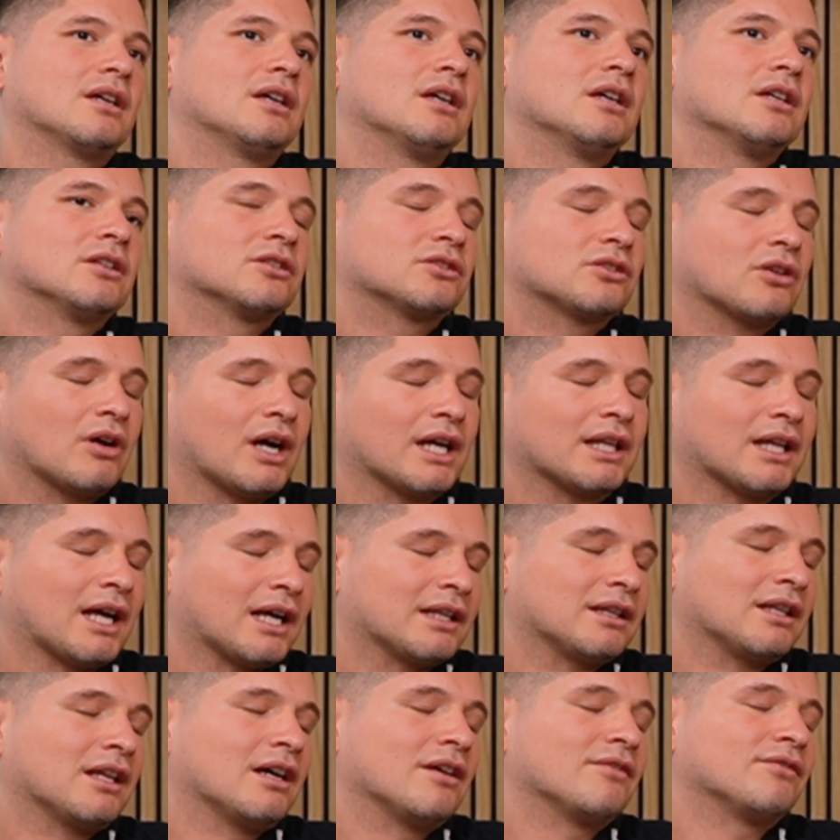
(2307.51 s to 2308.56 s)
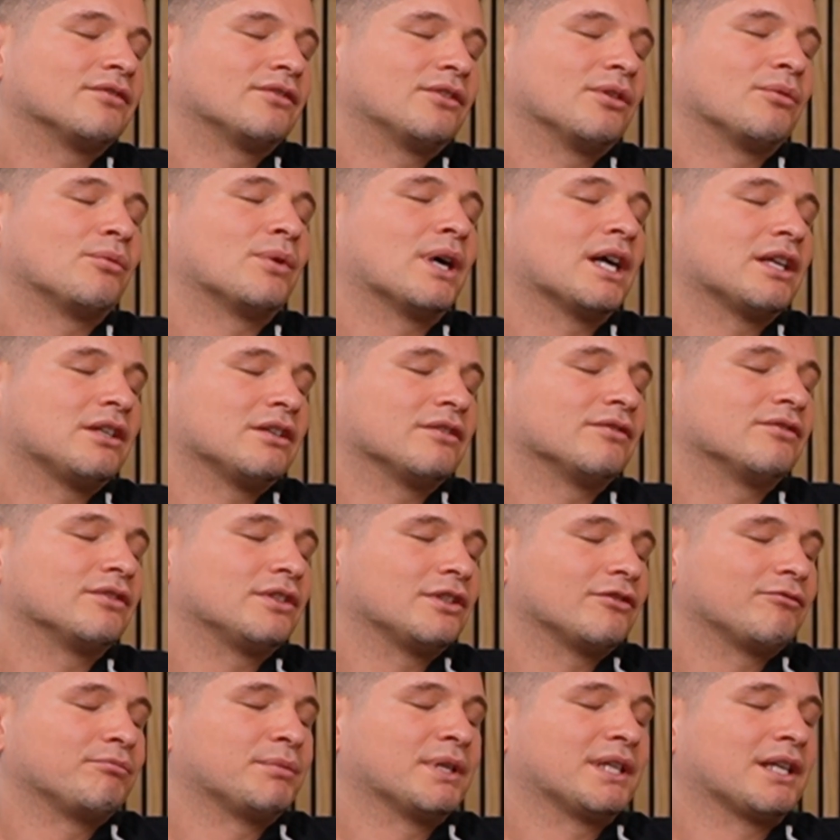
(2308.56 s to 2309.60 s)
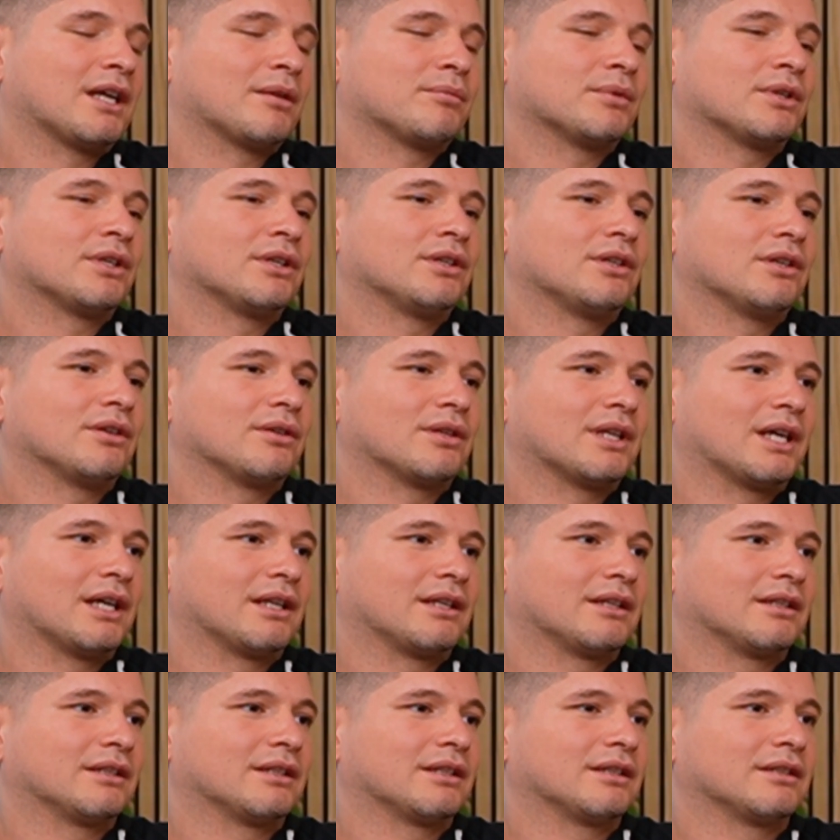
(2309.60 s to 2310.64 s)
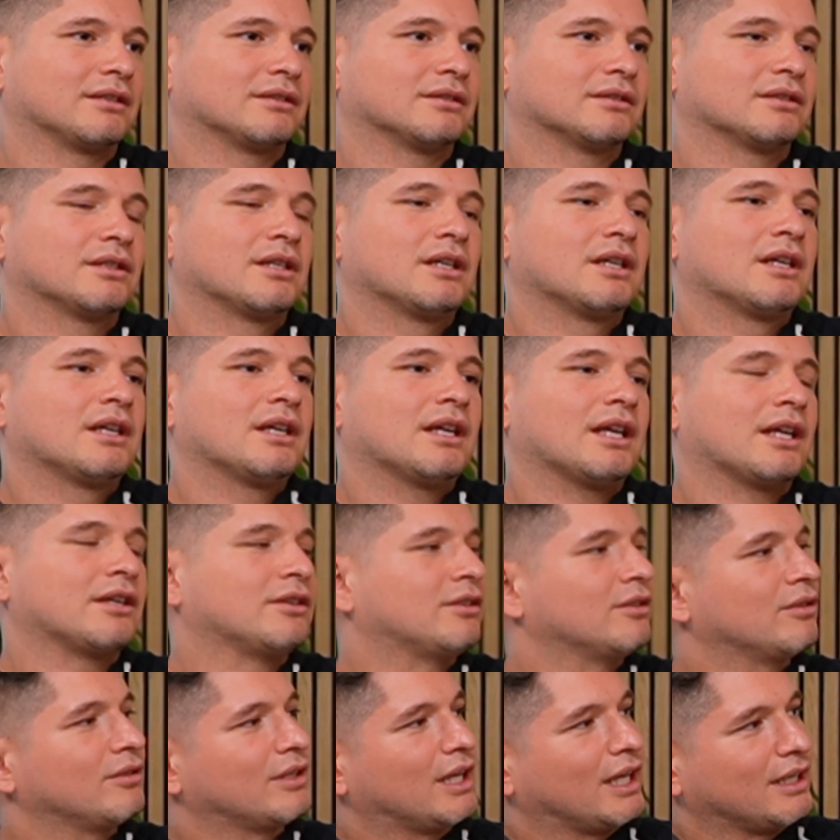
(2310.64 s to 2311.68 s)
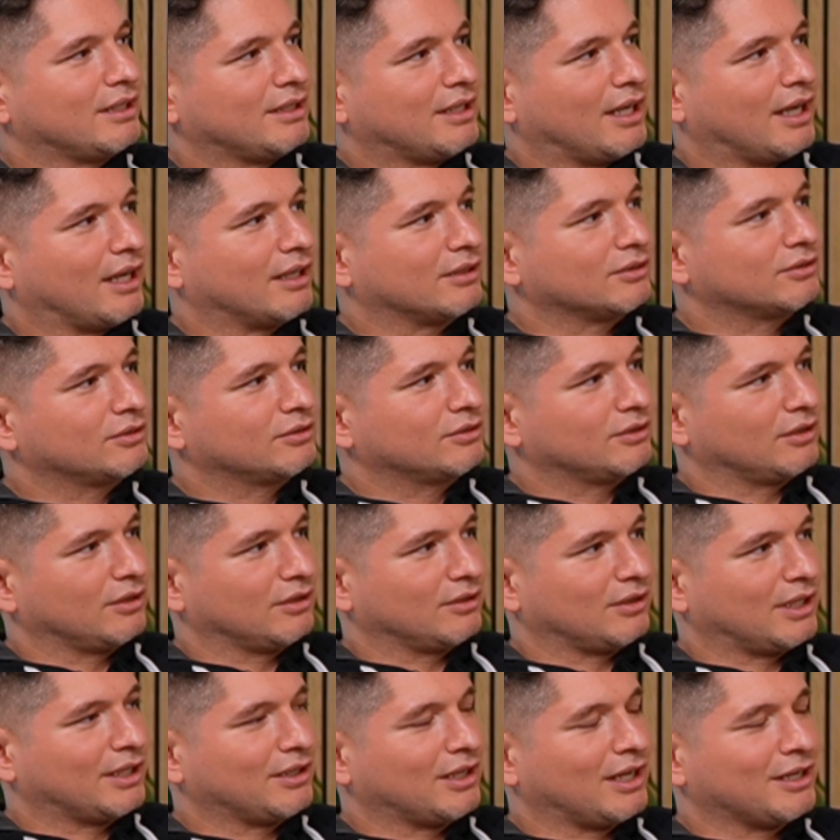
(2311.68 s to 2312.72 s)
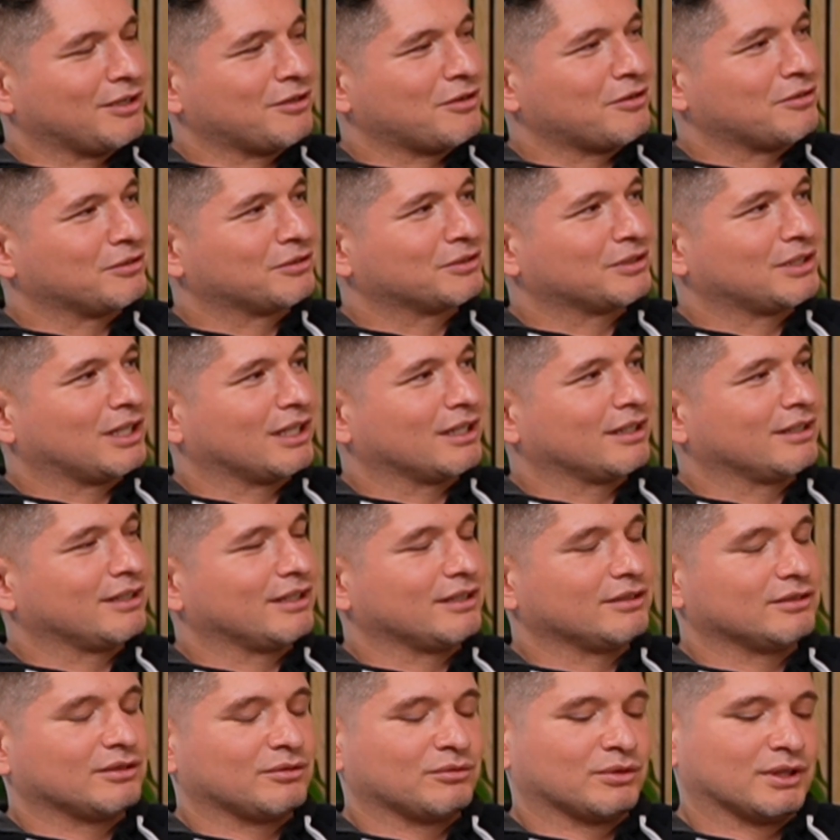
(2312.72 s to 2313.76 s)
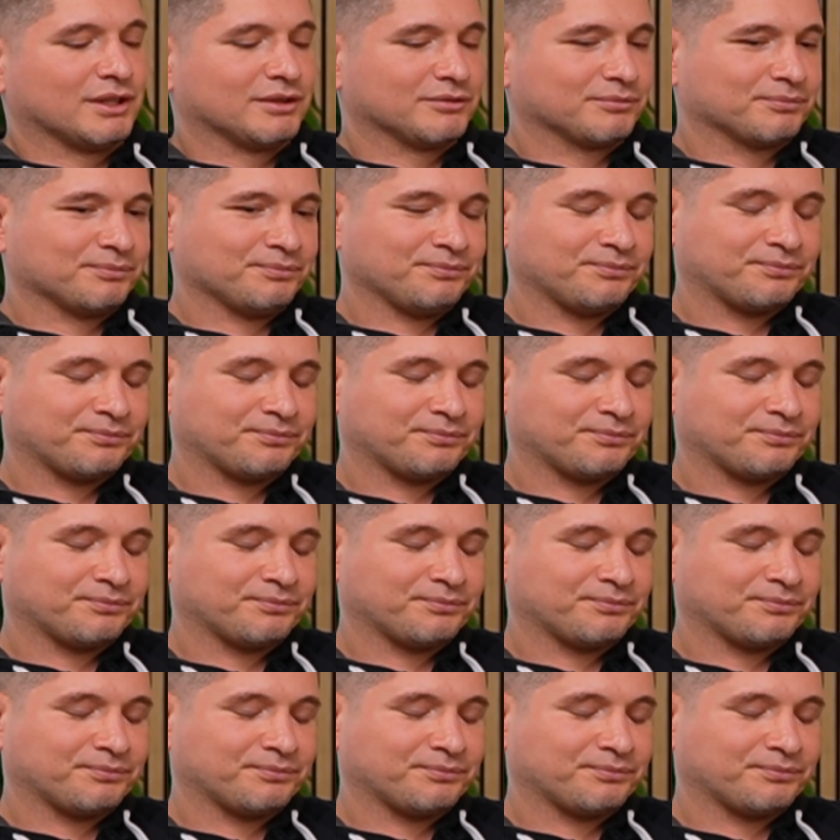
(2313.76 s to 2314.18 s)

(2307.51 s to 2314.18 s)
So I love the way you've been able to do that and do that dance. So I know it's not an easy one.